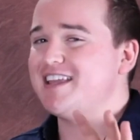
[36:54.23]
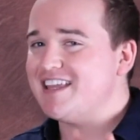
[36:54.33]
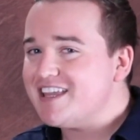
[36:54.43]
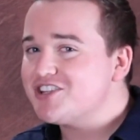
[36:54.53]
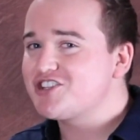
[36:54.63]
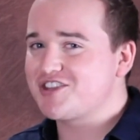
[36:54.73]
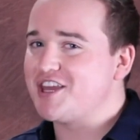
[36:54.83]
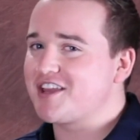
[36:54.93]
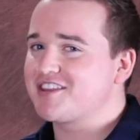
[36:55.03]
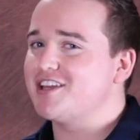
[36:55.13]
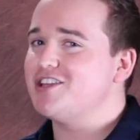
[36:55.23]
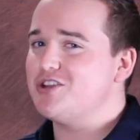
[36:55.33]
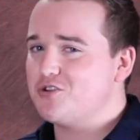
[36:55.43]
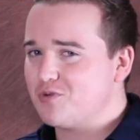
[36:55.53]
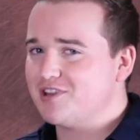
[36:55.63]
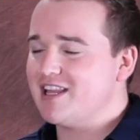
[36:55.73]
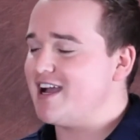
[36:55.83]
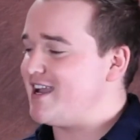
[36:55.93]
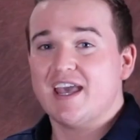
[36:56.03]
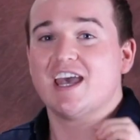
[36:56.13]
each think that you would
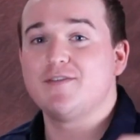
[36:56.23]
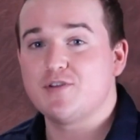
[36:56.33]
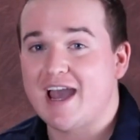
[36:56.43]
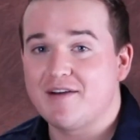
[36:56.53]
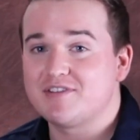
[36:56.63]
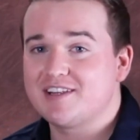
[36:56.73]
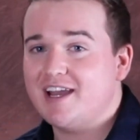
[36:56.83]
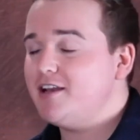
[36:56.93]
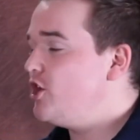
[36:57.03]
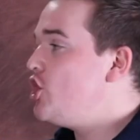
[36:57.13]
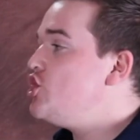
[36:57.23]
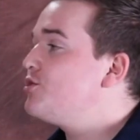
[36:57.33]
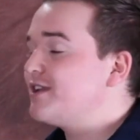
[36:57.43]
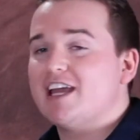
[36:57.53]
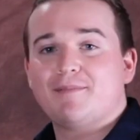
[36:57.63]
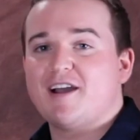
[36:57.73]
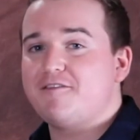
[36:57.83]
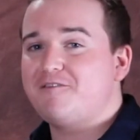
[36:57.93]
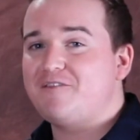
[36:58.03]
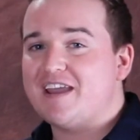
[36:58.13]
like. And if you haven't yet, you can hit my
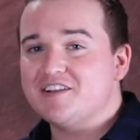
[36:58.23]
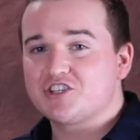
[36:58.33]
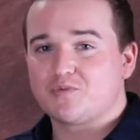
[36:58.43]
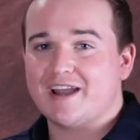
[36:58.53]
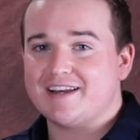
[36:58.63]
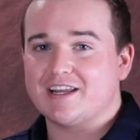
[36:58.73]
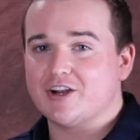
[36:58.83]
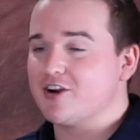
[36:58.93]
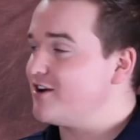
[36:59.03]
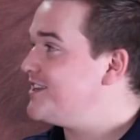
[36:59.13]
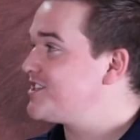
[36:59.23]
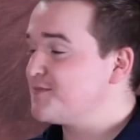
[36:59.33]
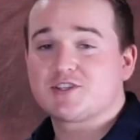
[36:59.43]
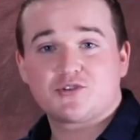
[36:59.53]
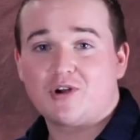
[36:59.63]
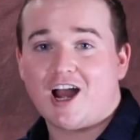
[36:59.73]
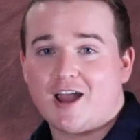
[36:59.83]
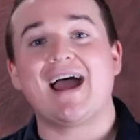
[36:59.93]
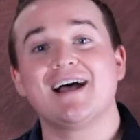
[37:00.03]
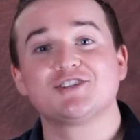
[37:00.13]
face right here and
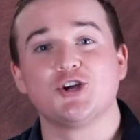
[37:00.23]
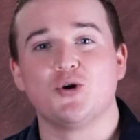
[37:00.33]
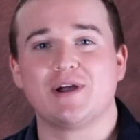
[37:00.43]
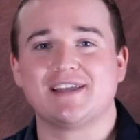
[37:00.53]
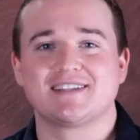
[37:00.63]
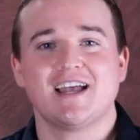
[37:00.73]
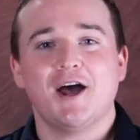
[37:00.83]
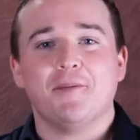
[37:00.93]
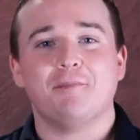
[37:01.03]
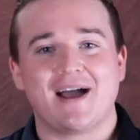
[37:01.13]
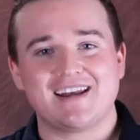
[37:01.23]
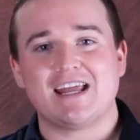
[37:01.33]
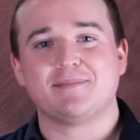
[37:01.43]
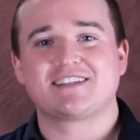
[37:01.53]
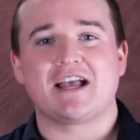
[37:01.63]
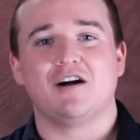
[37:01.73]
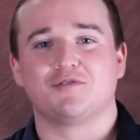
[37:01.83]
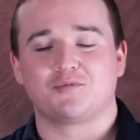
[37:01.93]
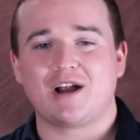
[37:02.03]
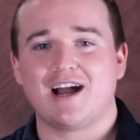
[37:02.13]
subscribe. As always, my name is
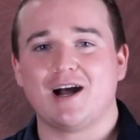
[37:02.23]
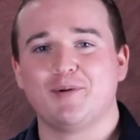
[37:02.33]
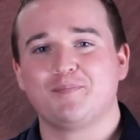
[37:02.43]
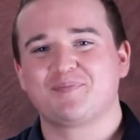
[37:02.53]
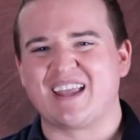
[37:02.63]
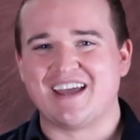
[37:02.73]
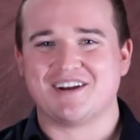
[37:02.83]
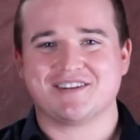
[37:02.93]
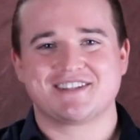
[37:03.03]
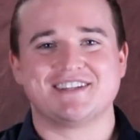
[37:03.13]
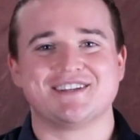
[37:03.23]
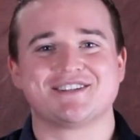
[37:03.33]
Calvin Raab, and I'll see you